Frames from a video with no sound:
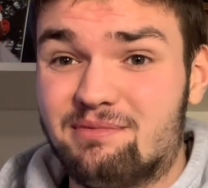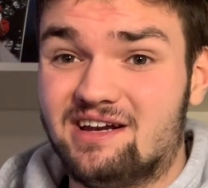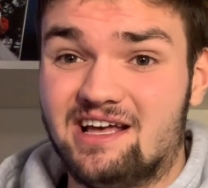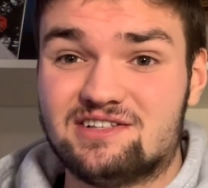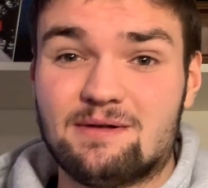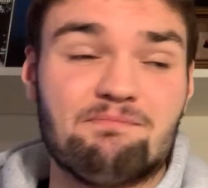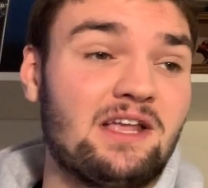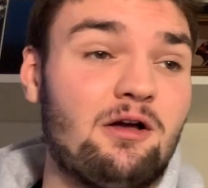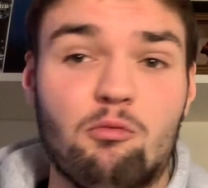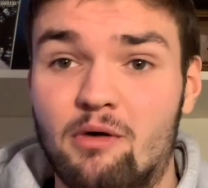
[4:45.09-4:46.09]
And
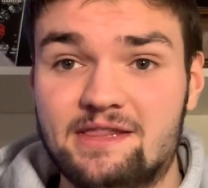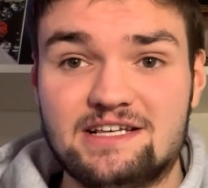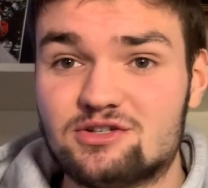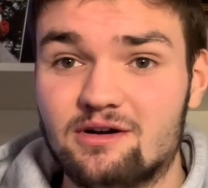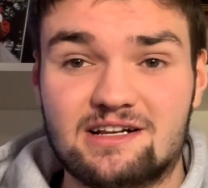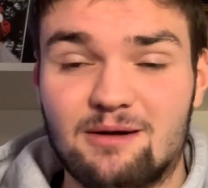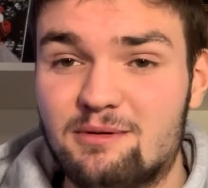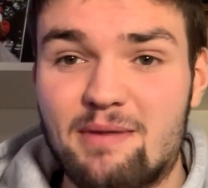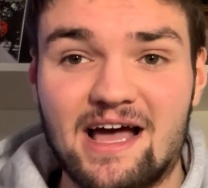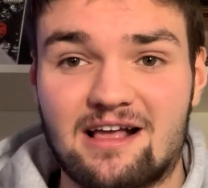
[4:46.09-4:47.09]
when they started coming
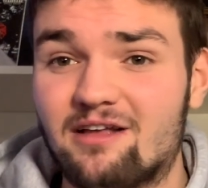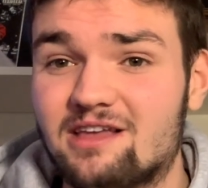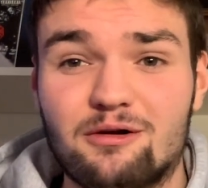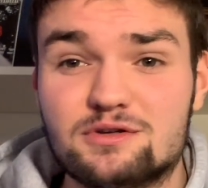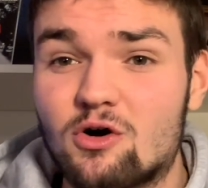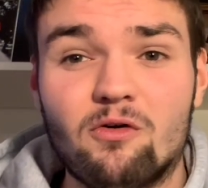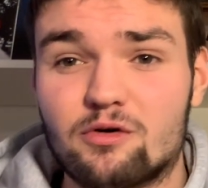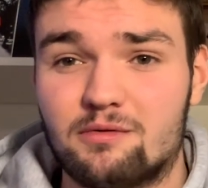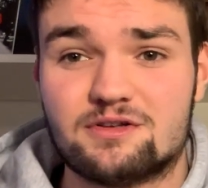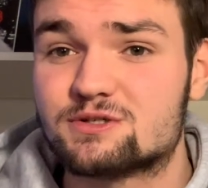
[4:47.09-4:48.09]
back, I thought it was over
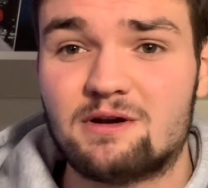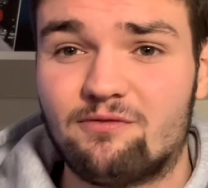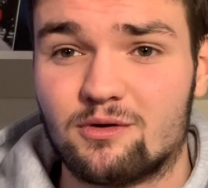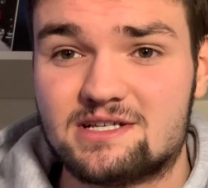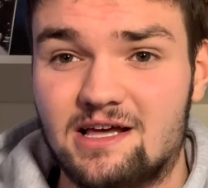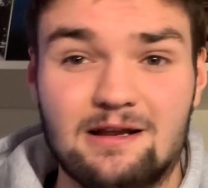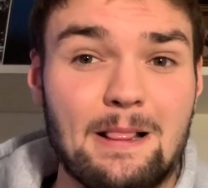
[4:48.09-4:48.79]
when it was 24-10.